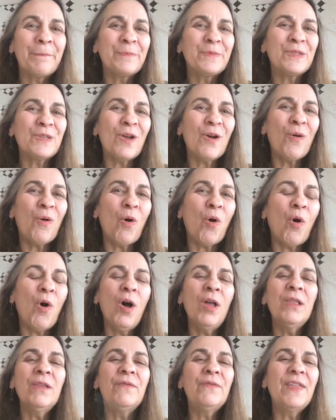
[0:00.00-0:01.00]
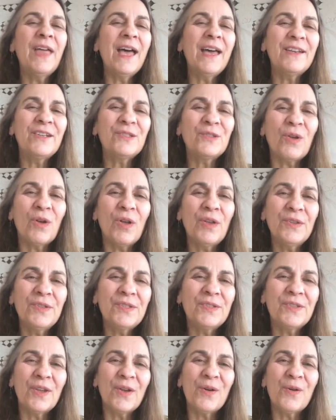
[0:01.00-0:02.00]
So, all of that is
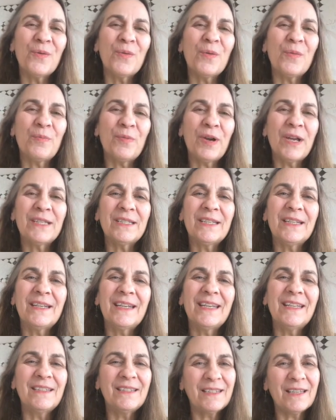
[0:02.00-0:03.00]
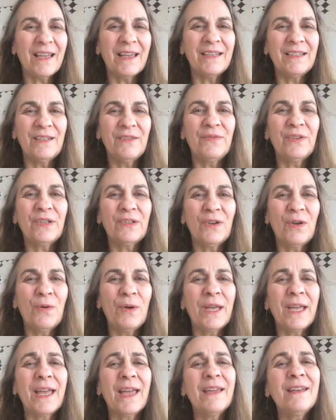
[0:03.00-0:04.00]
also present in scientific
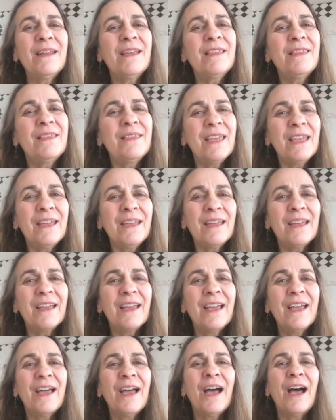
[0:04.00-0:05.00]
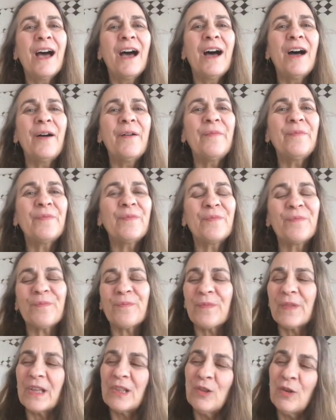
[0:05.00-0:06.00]
knowing. And I think
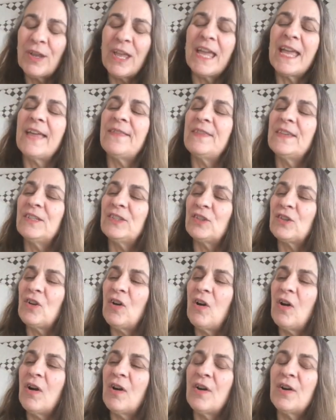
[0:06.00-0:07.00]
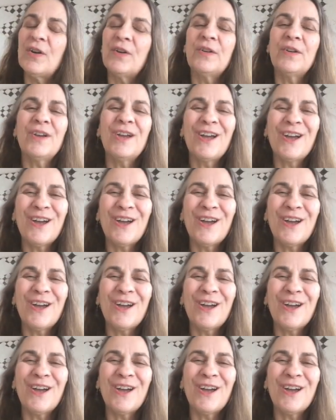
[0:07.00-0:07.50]
looking at this card,